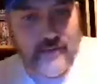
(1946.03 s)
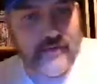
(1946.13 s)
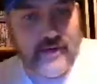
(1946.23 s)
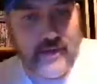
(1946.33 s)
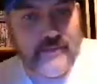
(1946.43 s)

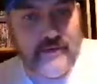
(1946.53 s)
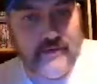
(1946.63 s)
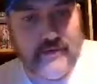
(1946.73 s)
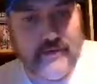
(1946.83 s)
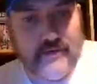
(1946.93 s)
more than happy
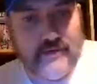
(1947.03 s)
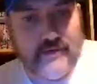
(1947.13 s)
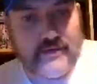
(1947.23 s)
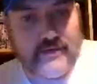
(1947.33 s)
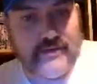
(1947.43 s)
to
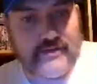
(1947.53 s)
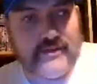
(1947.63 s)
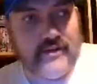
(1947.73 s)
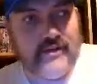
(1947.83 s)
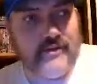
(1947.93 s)

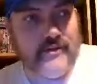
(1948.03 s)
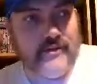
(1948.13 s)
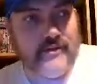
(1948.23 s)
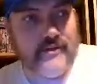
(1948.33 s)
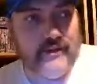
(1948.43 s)
assist
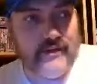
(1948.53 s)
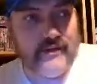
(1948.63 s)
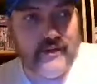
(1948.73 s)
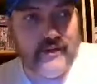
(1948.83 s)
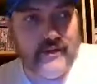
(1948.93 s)
you. And
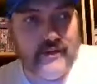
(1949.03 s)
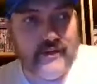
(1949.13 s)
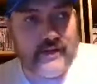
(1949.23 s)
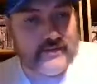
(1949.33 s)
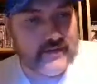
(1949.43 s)

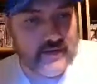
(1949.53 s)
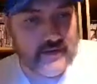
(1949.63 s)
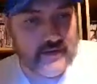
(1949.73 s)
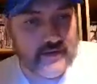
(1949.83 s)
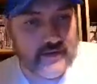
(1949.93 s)
he
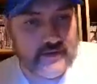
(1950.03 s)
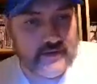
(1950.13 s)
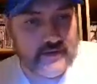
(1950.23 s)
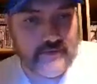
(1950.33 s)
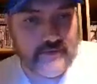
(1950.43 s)
sells stuff
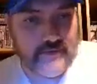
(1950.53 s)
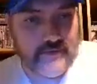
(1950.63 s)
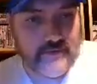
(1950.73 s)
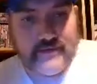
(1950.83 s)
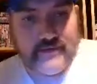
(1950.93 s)
at
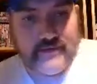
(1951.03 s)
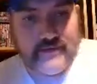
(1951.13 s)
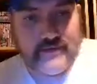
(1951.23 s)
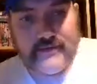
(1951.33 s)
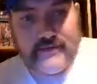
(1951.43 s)
wrestling
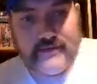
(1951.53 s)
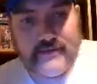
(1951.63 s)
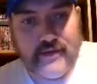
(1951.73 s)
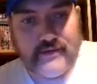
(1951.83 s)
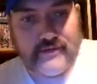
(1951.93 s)
events and
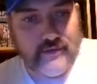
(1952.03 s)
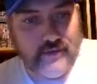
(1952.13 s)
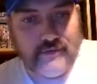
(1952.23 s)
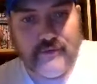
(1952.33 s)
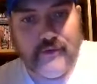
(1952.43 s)
everything. So
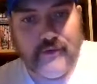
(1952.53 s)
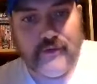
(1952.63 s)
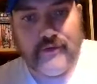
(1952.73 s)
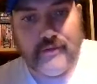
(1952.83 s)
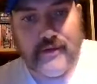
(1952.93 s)
look
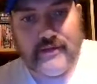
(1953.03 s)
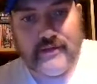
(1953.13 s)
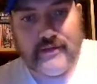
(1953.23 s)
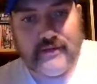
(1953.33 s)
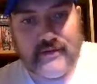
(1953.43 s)
for him at
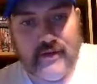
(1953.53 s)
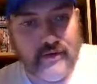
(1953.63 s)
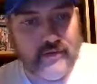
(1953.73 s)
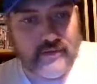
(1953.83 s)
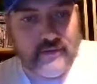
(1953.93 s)
the
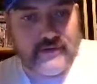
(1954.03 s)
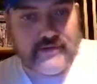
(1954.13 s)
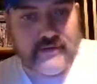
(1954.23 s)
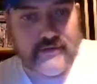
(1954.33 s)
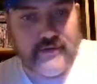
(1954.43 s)
local
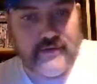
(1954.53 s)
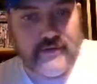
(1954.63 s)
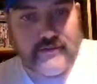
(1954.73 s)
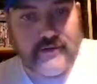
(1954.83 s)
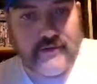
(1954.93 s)
wrestling
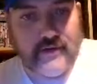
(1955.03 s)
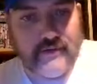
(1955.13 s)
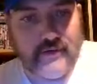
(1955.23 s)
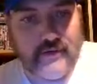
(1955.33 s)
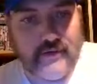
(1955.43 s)
events
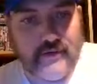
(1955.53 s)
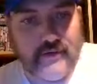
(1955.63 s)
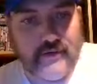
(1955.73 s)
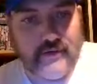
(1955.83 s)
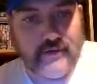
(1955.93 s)
around
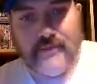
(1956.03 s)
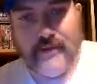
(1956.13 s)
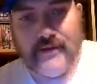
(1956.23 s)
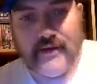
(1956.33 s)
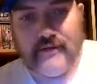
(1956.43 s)

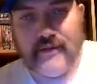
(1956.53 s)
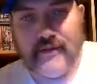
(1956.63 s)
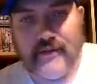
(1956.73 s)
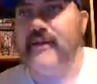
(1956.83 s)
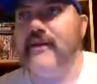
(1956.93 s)
Mississippi and
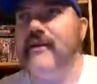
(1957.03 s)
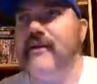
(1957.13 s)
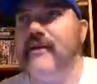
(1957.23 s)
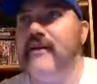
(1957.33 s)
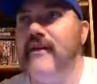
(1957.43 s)
everything.
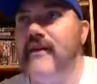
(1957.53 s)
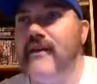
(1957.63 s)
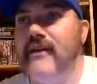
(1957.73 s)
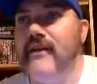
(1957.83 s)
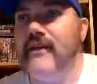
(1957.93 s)

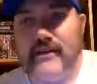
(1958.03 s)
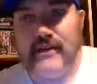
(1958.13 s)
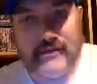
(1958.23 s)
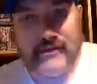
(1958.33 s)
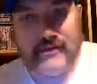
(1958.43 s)

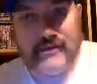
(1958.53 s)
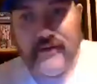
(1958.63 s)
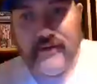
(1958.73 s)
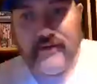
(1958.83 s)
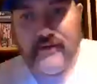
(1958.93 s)
He's
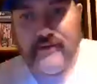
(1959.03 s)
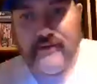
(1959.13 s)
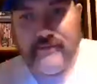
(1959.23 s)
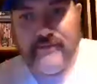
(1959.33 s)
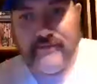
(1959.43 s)
very
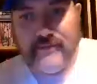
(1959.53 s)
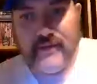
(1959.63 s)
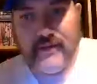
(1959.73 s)
you